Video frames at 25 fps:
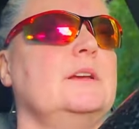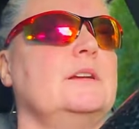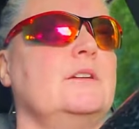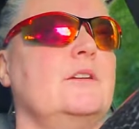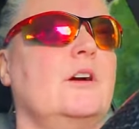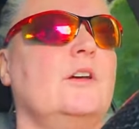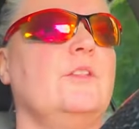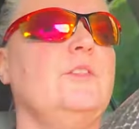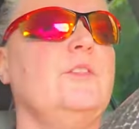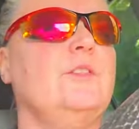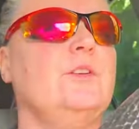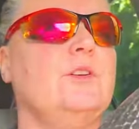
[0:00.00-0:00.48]

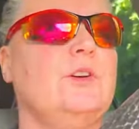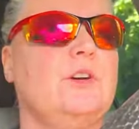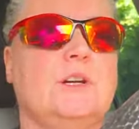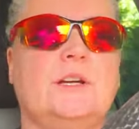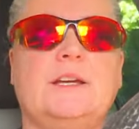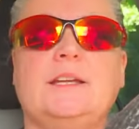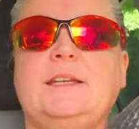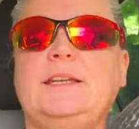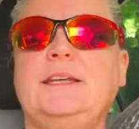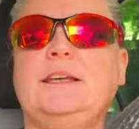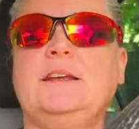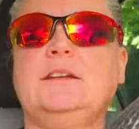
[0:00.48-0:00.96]
called the Hook
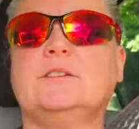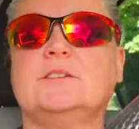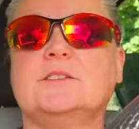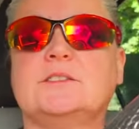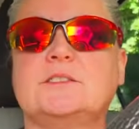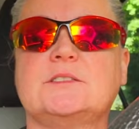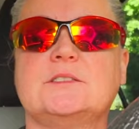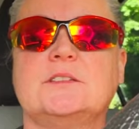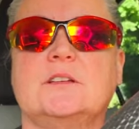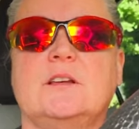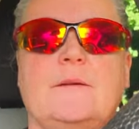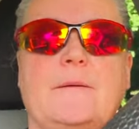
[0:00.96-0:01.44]
and
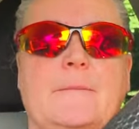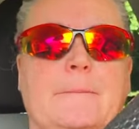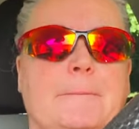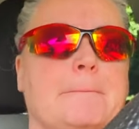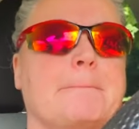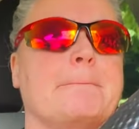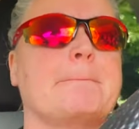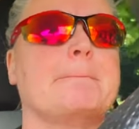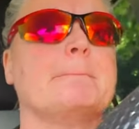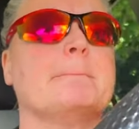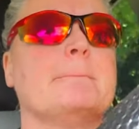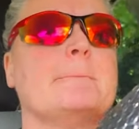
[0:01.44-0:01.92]
Needles.
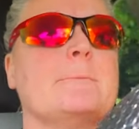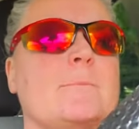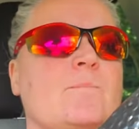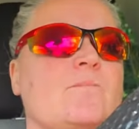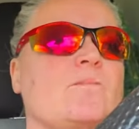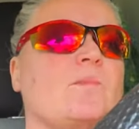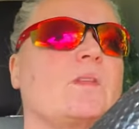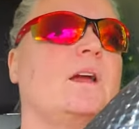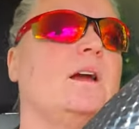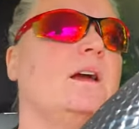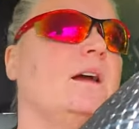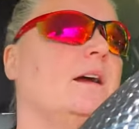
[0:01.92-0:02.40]

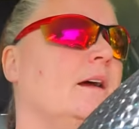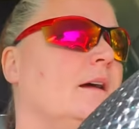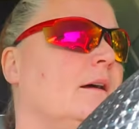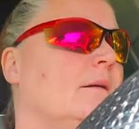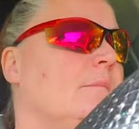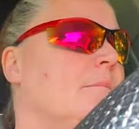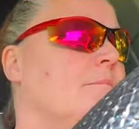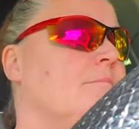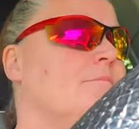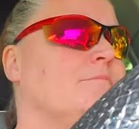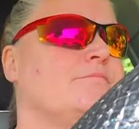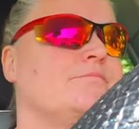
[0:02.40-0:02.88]

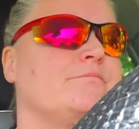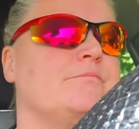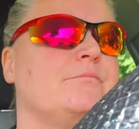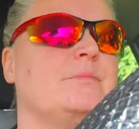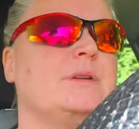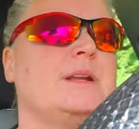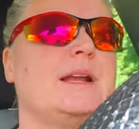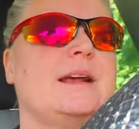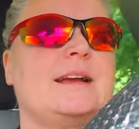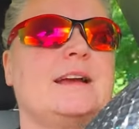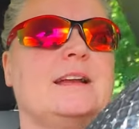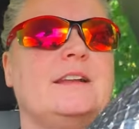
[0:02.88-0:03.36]

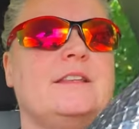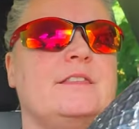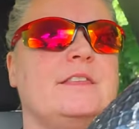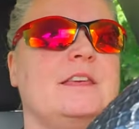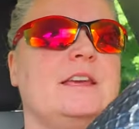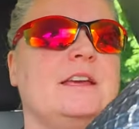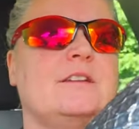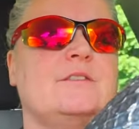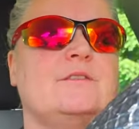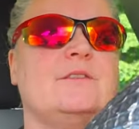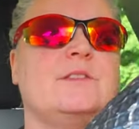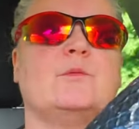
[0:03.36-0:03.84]
And I got to
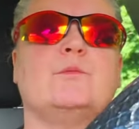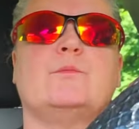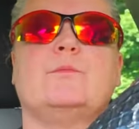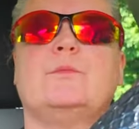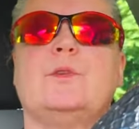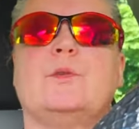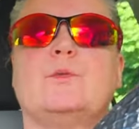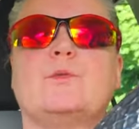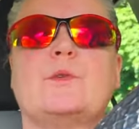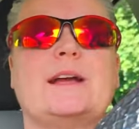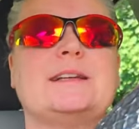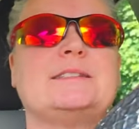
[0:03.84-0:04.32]
think of
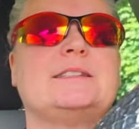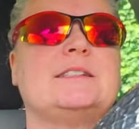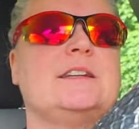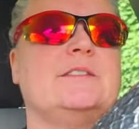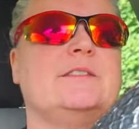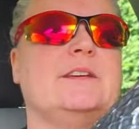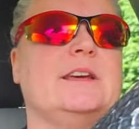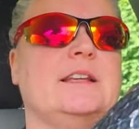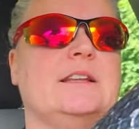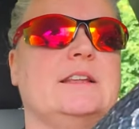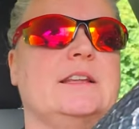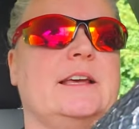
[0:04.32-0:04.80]
the rest of
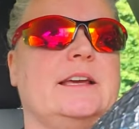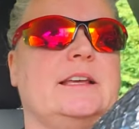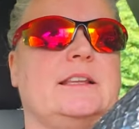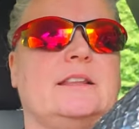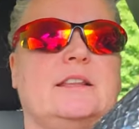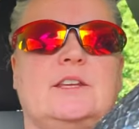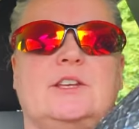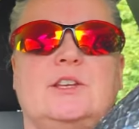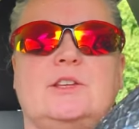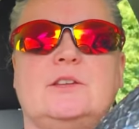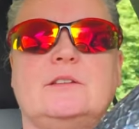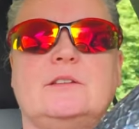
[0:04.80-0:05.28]
it, like the